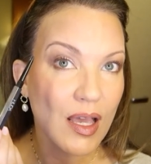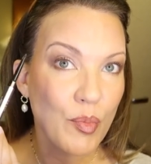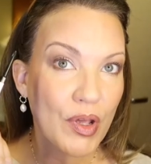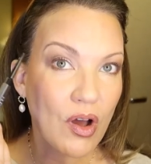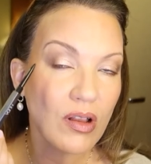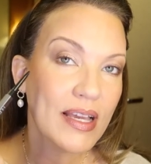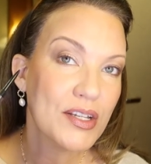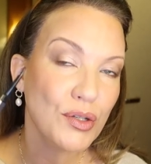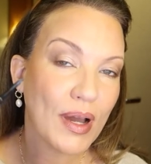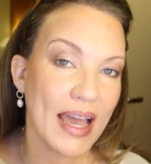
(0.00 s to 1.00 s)
But all I
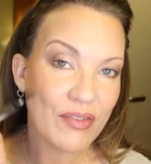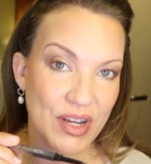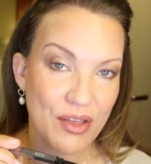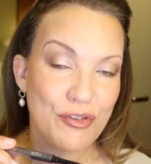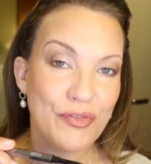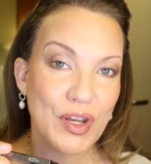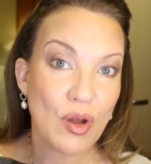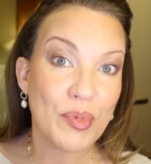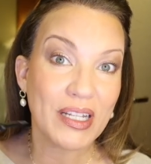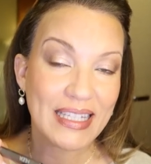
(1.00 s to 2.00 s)
do, I have another video,
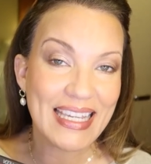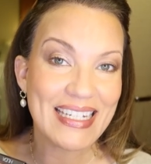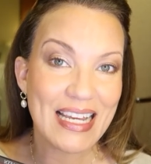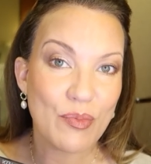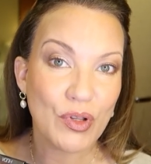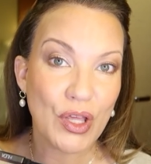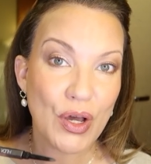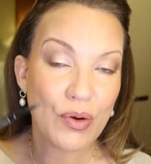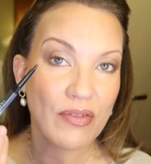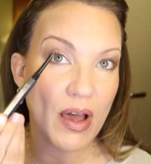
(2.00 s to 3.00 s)
I'm gonna link it down
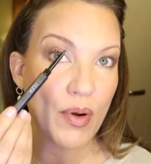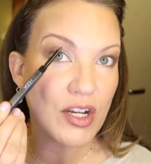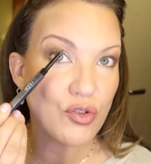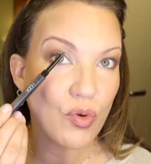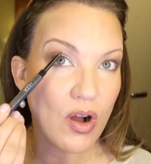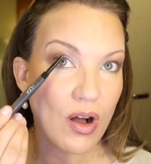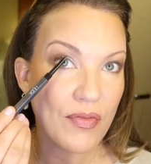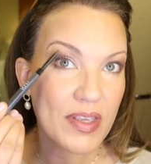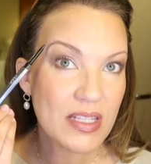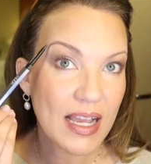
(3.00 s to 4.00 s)
below, of how I draw
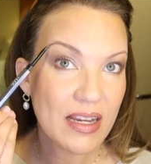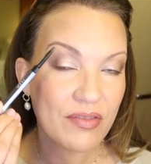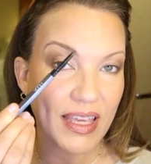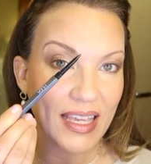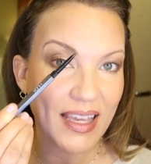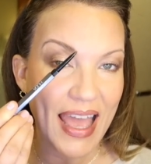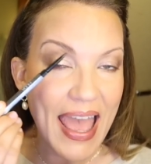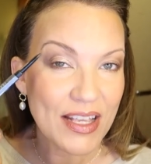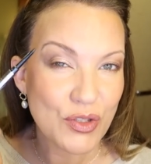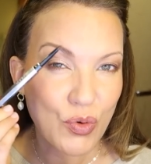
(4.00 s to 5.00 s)
this kind of like
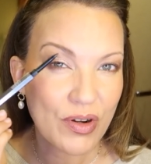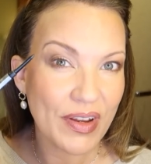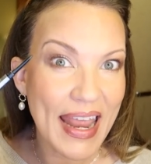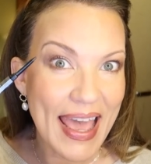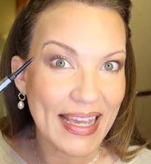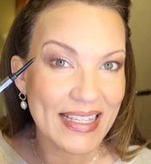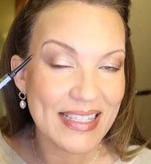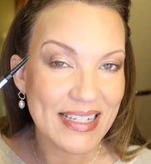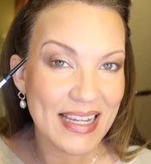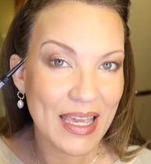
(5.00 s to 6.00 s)
sort of an
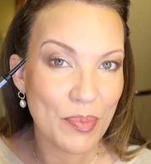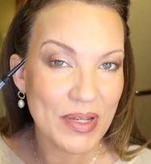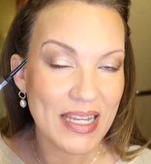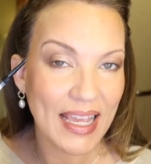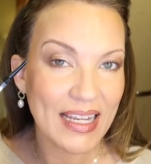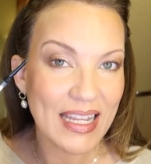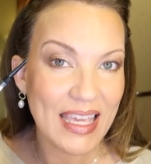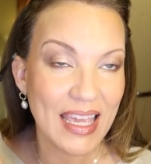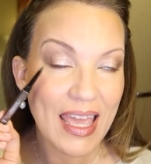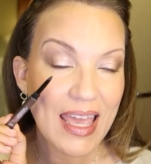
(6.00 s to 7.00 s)
X type
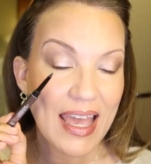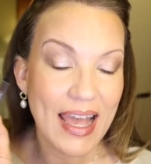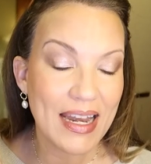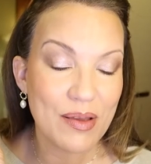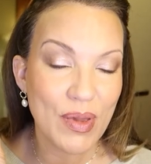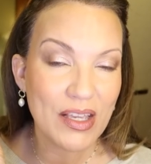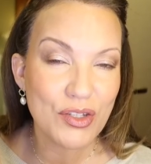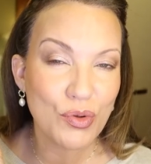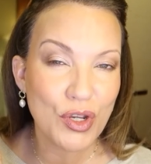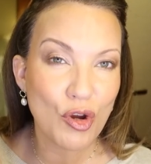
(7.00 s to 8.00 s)
technique and it makes
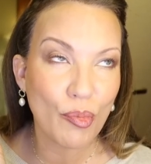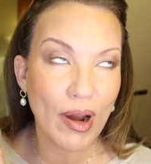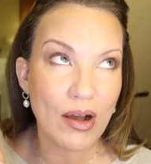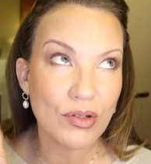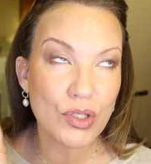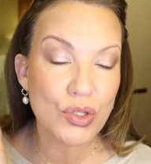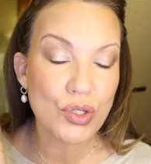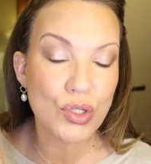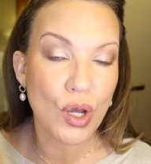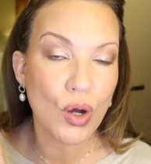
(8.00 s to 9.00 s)
doing your brows
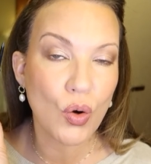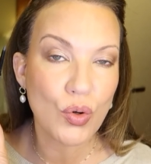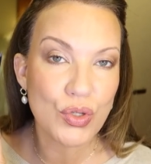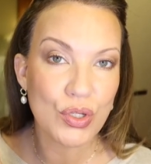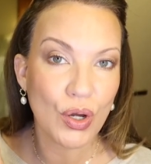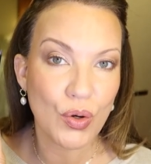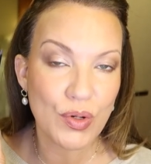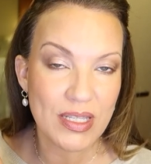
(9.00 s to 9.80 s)
so, so